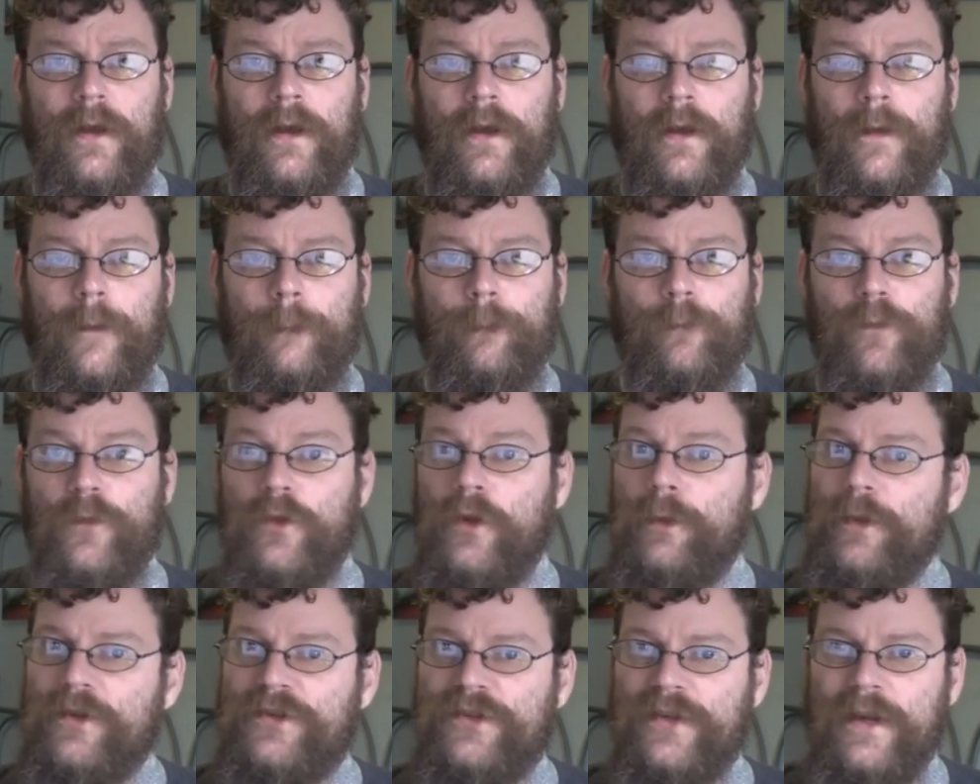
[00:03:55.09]
you're
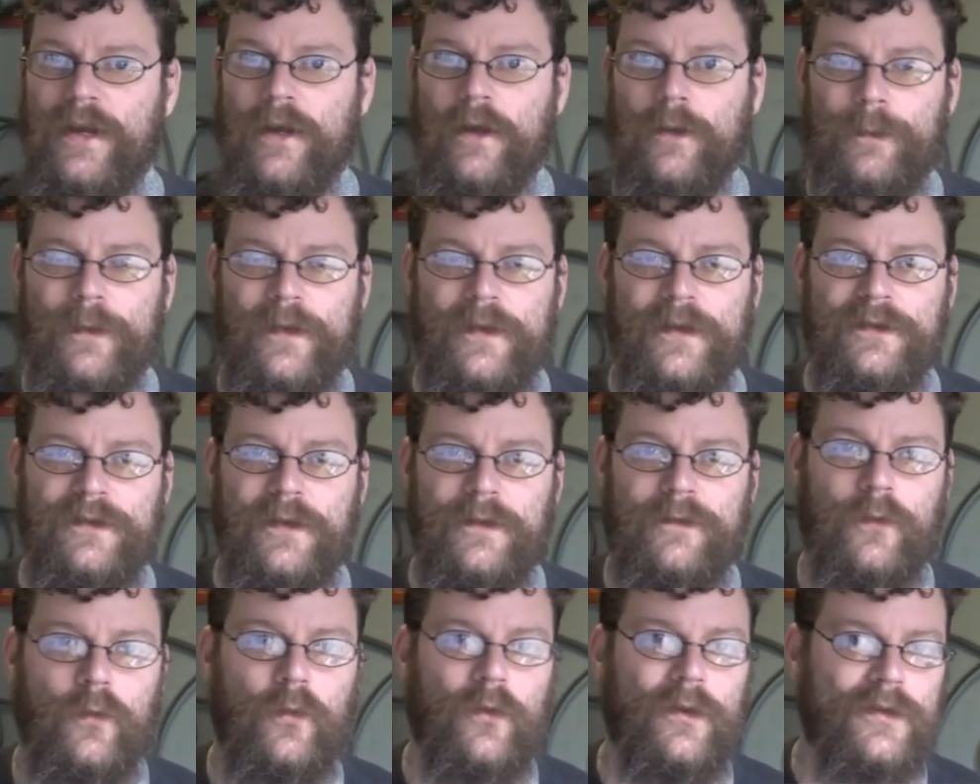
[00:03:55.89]
missing out, because
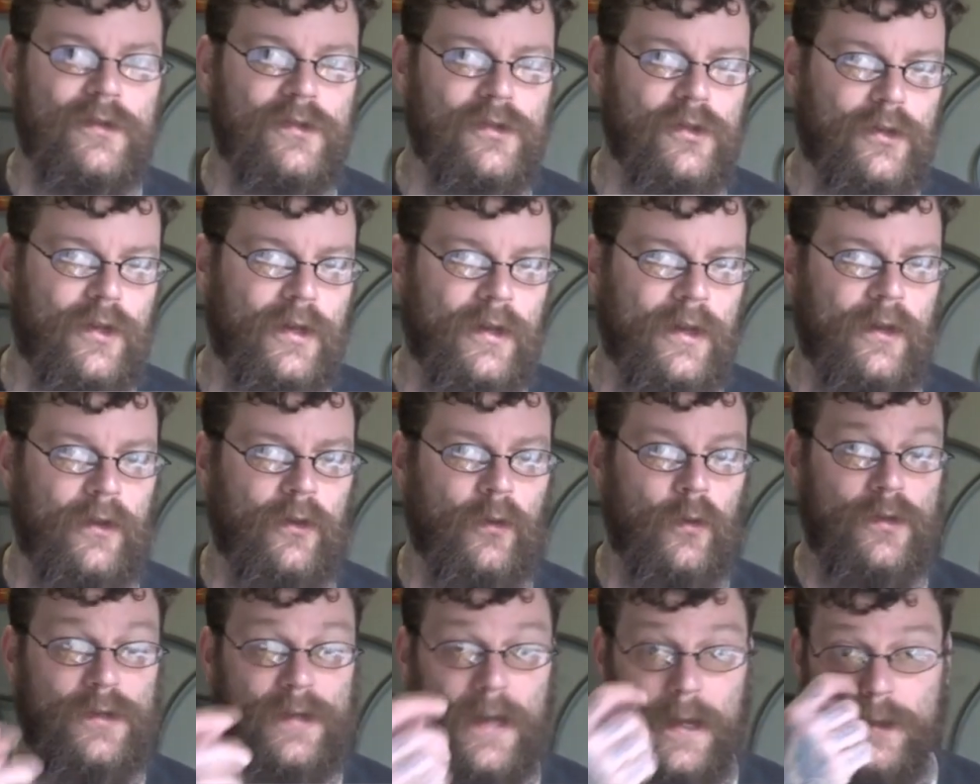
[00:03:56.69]
everyone is looking at
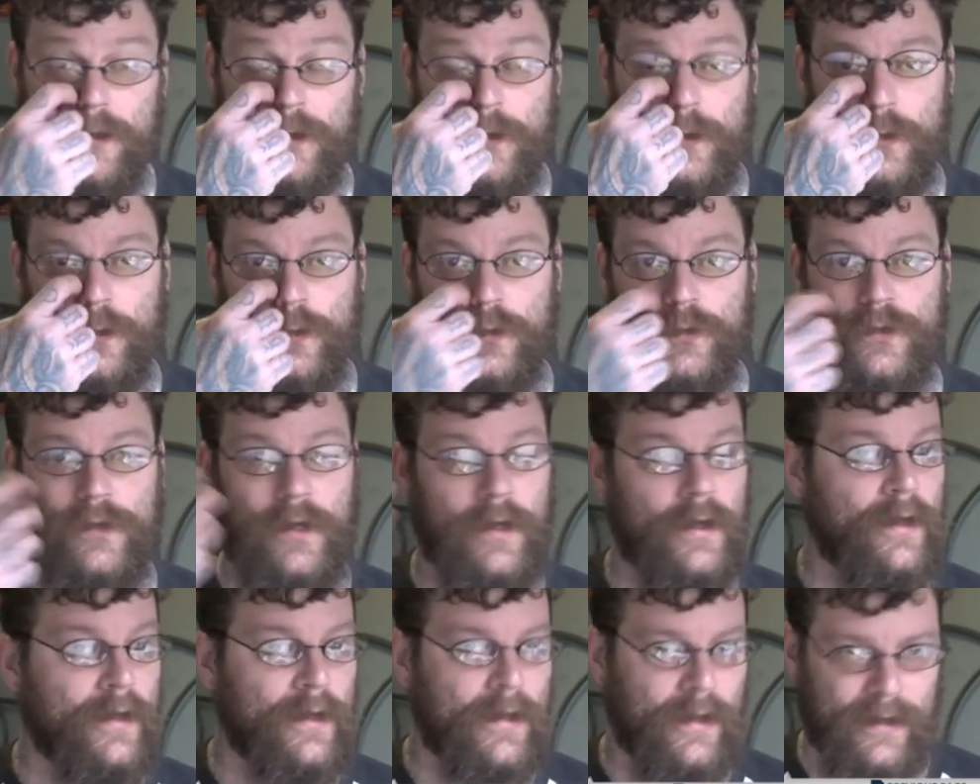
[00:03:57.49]
your tattoos
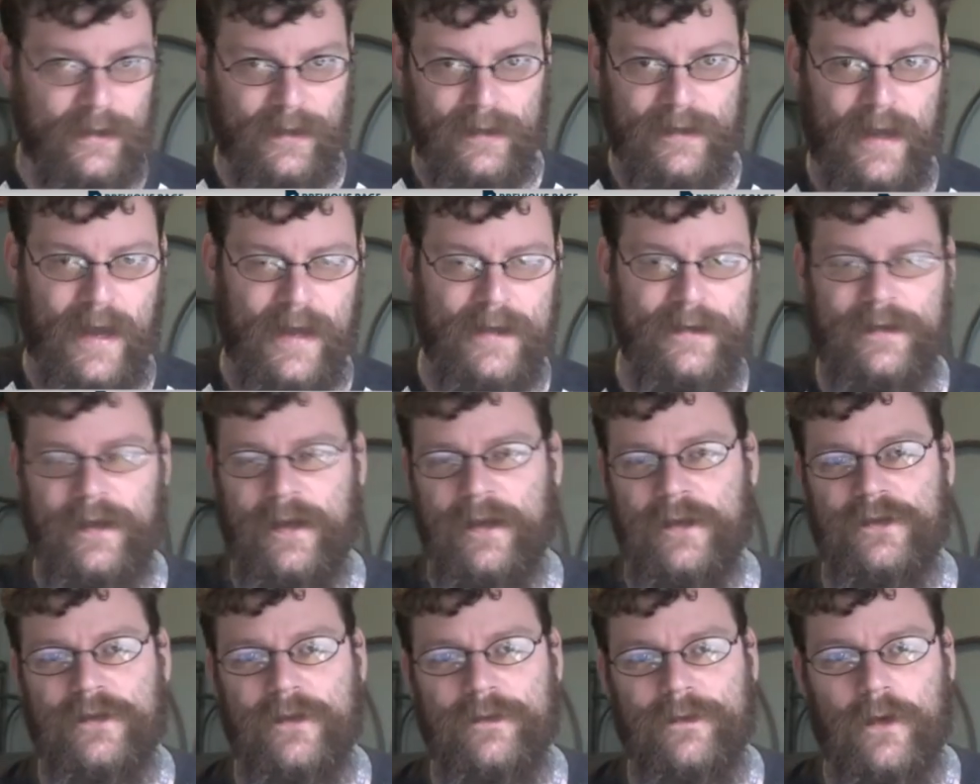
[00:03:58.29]
in the
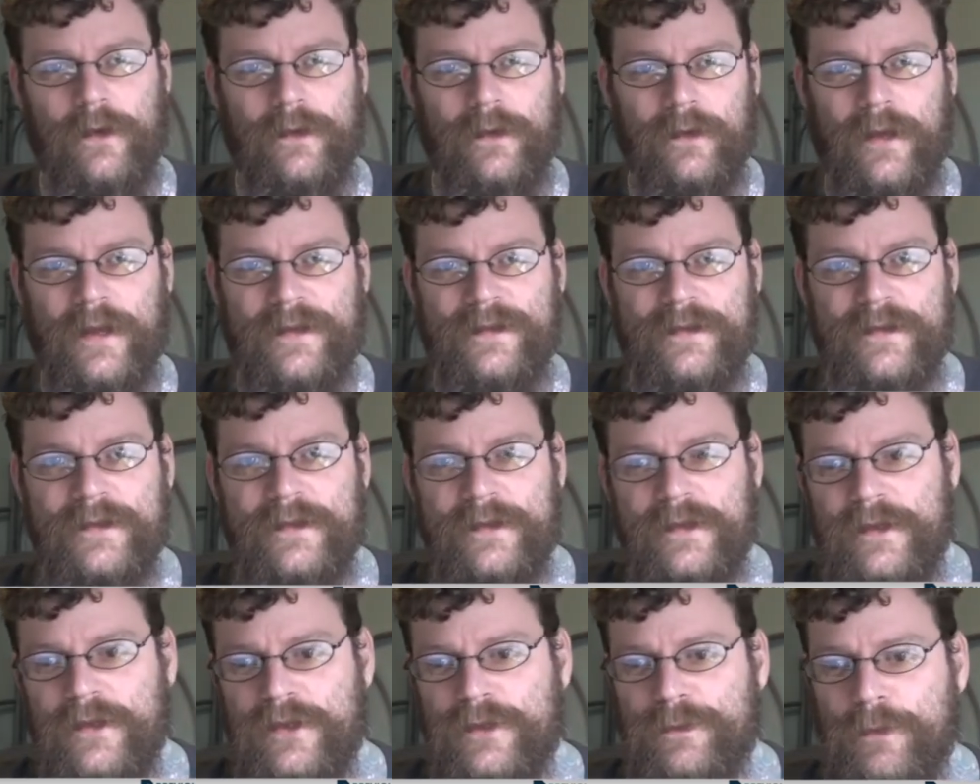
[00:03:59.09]
context of all the
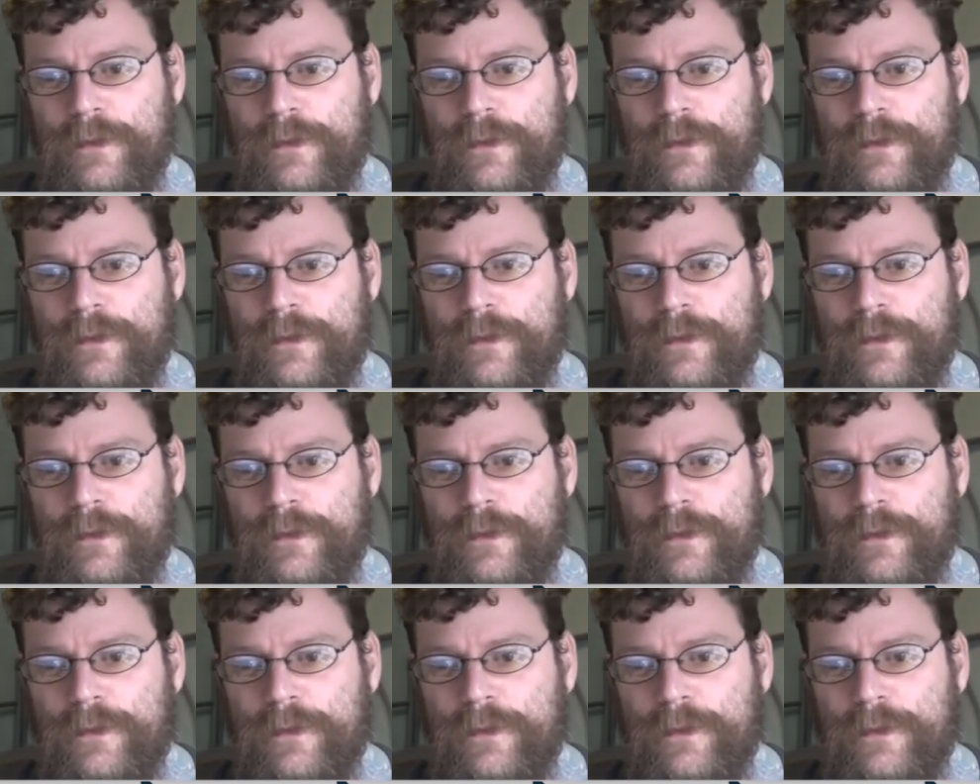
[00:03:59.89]
lessons in this